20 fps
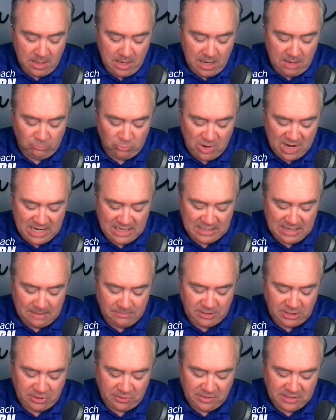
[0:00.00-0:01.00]
Ryan,
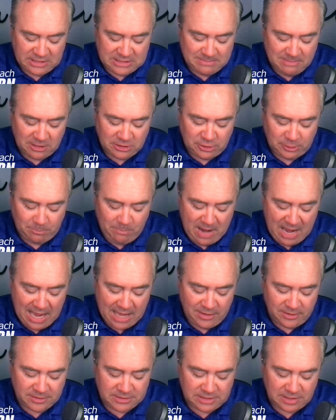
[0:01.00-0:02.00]
I'm curious about your
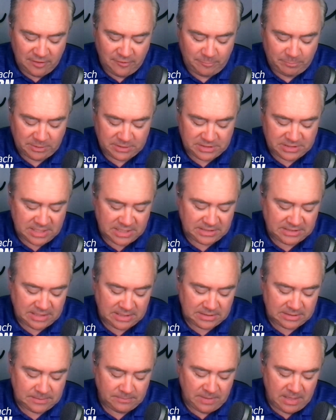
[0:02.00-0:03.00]
patterns of
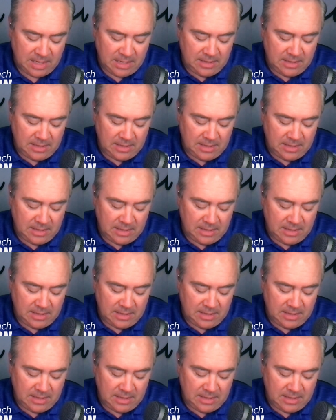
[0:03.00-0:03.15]
persistence.